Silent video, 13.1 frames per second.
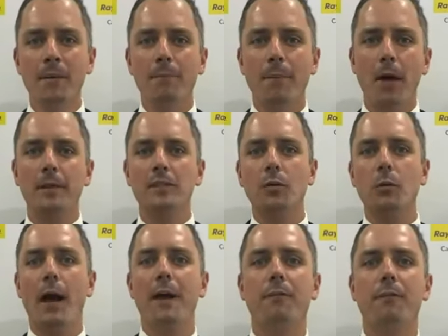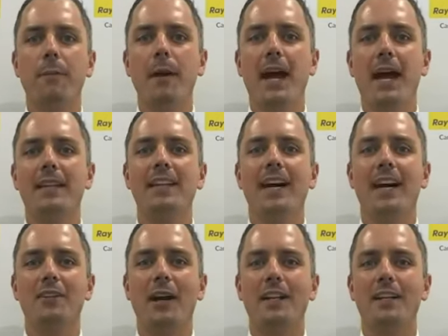Moments away from at the
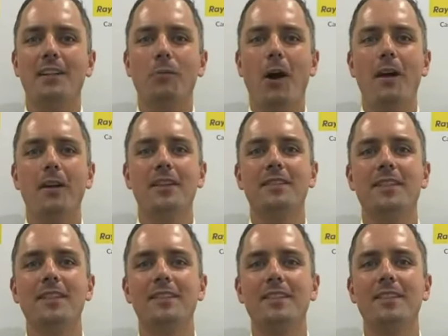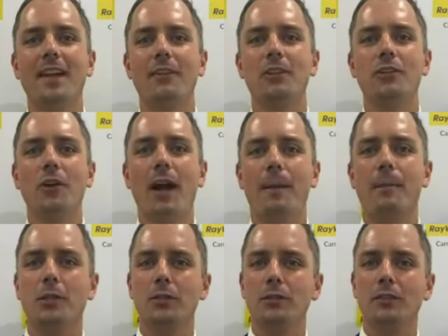other end of the road, the 67
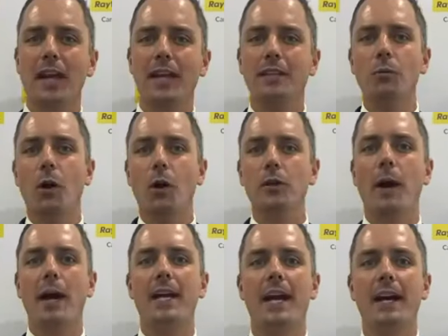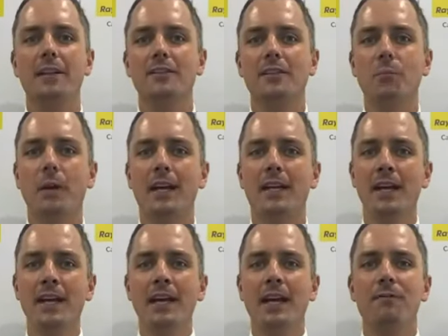tram, which will take you all the way to Elstonwick
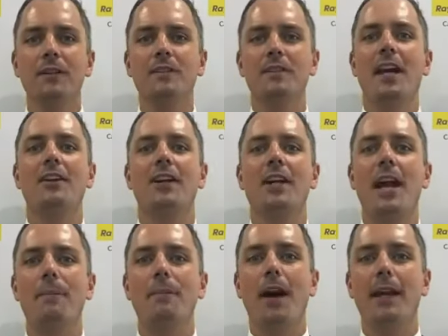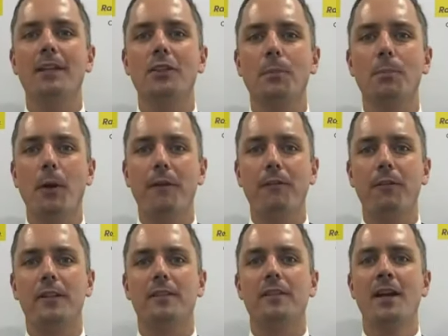if the Sandringham line is your
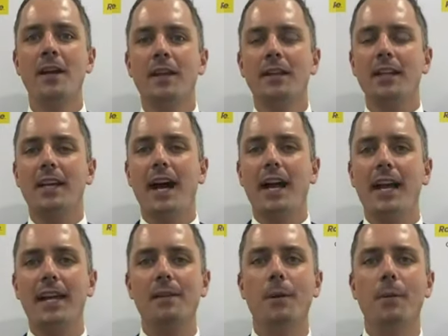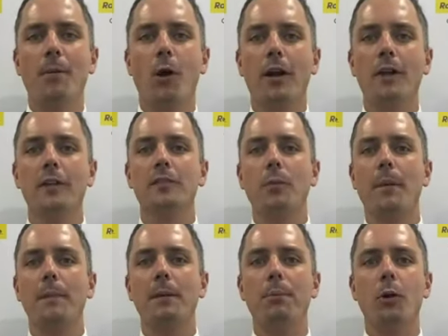preference. The Carnegie Memorial
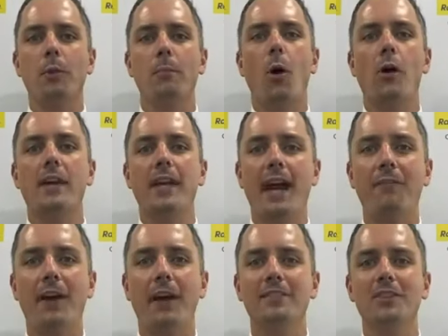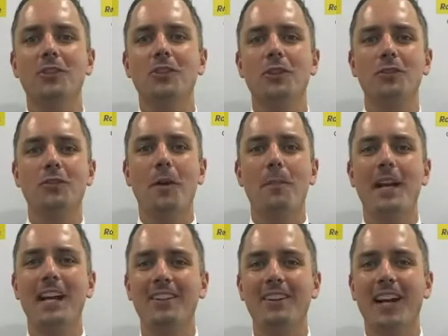Swimming Pool, more cafes to choose from at
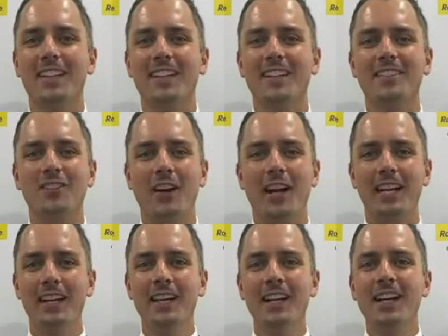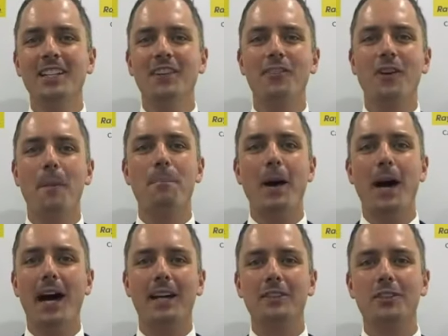either end of the street. You've got
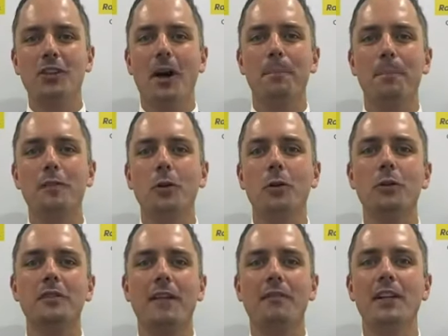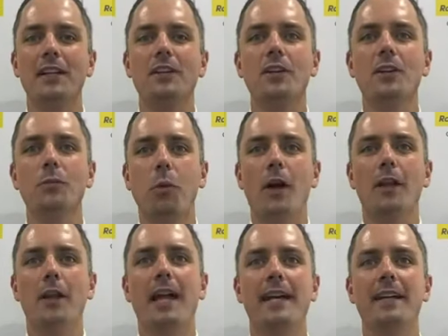parks, shops, schools, everything you could
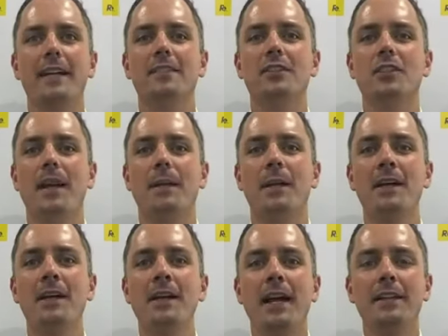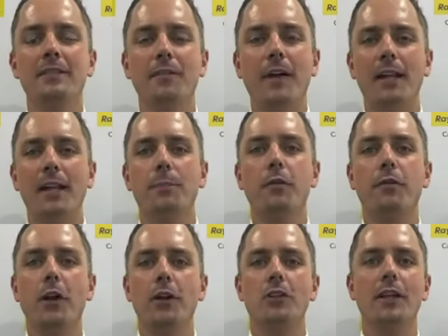want, ladies and gentlemen, is available
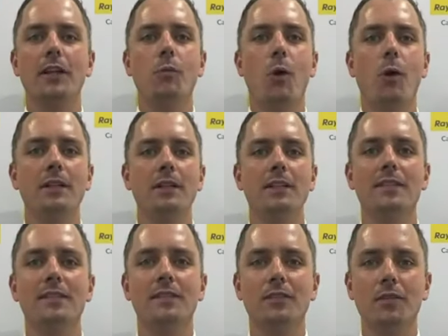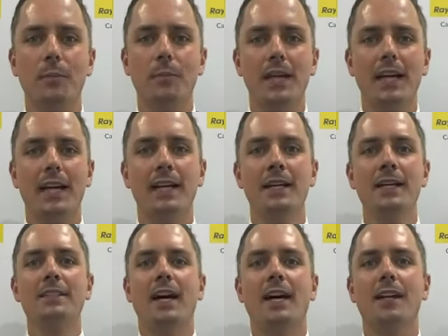virtually walking distance from here.
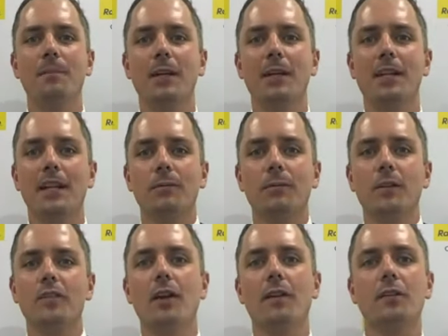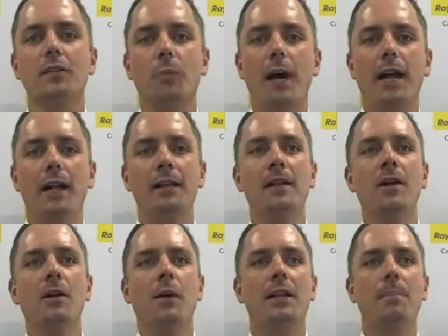Duncan McKinnon Reserve as well,
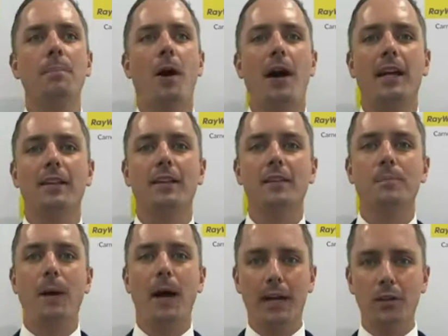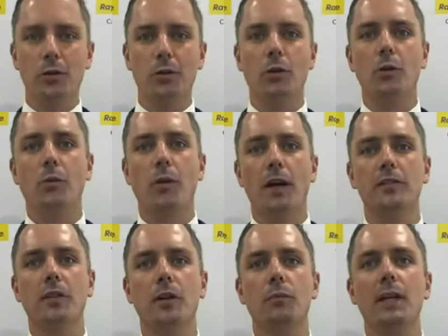when you're buying on this part of Coorigil Road.
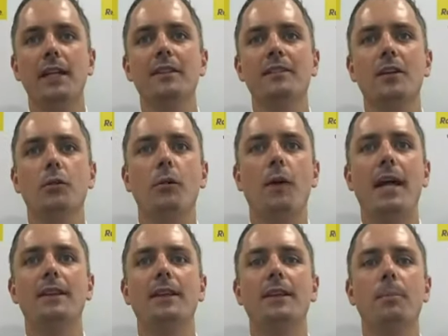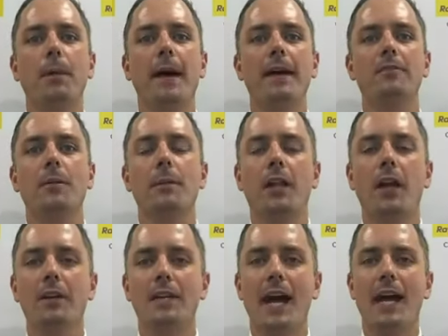So it really is a great little place from the
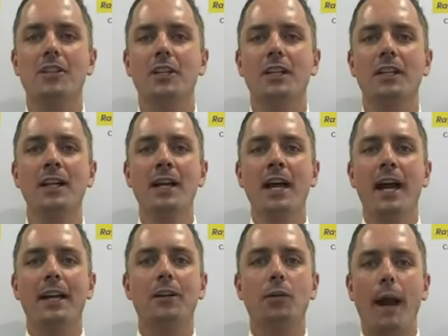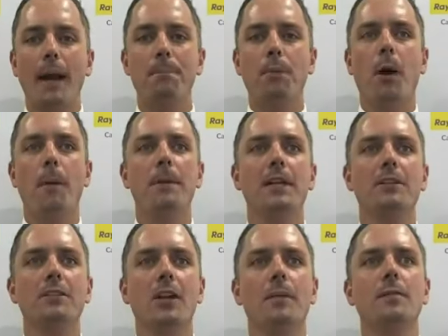location and a great property in
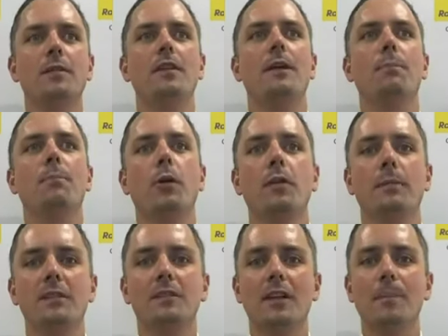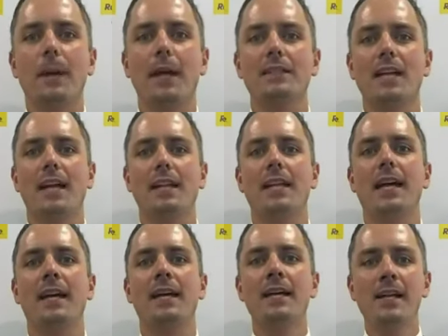terms of the improvements that have been done
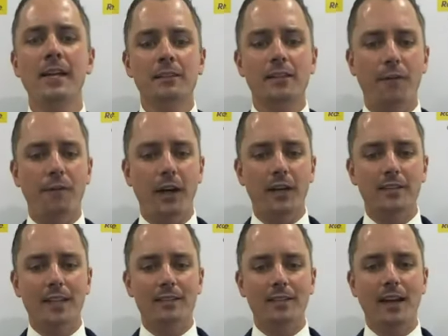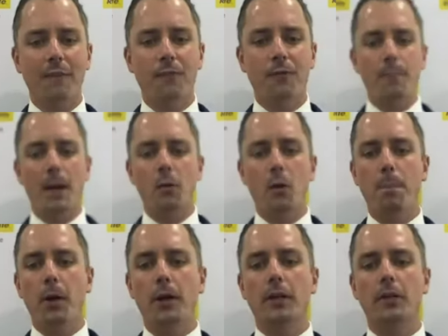there. So folks, that's enough from me. We'll
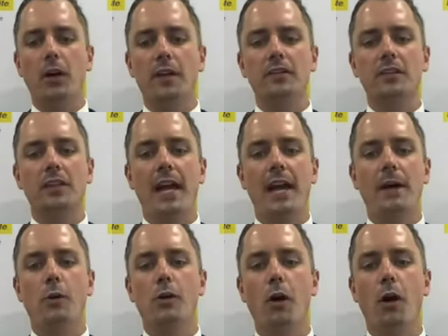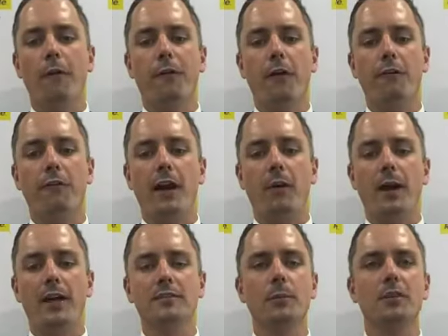put it across to you now. We'll call for a fair
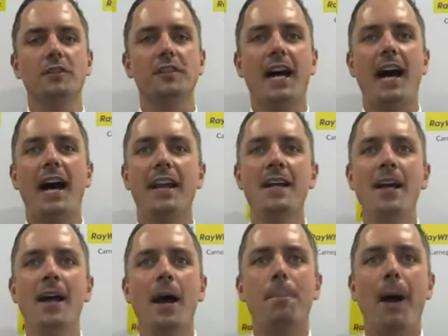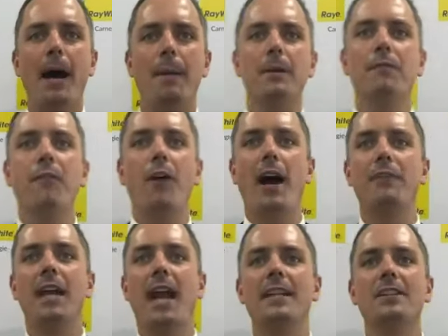reasonable start. Apartment 5
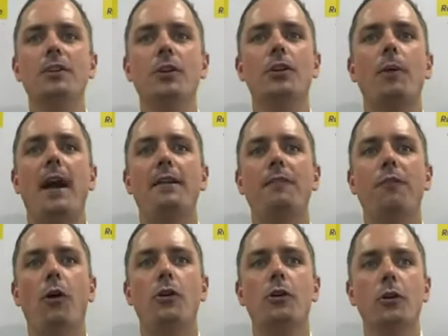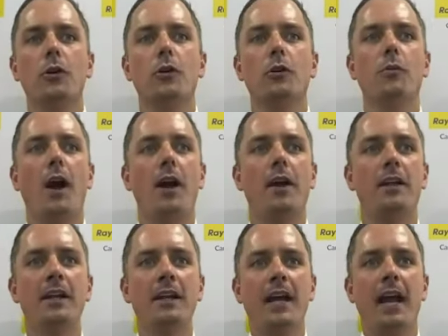at 82 to 84 Coorigil Road.